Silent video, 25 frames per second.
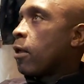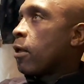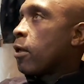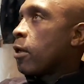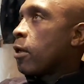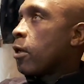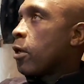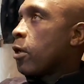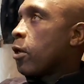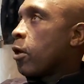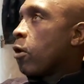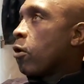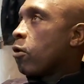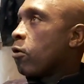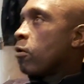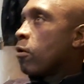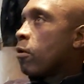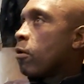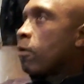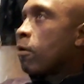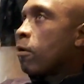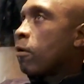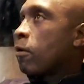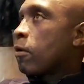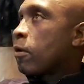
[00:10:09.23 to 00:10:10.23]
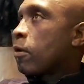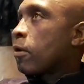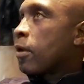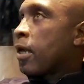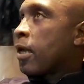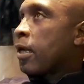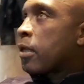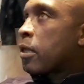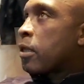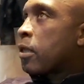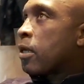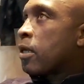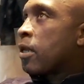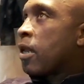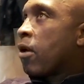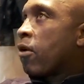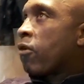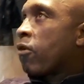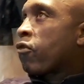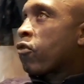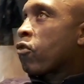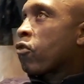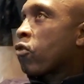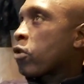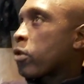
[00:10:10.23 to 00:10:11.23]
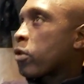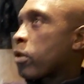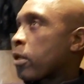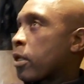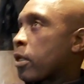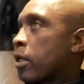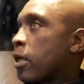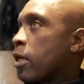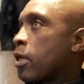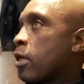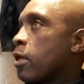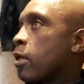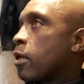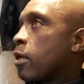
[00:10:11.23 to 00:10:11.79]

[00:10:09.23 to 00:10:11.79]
You know, that's it. That ferocity.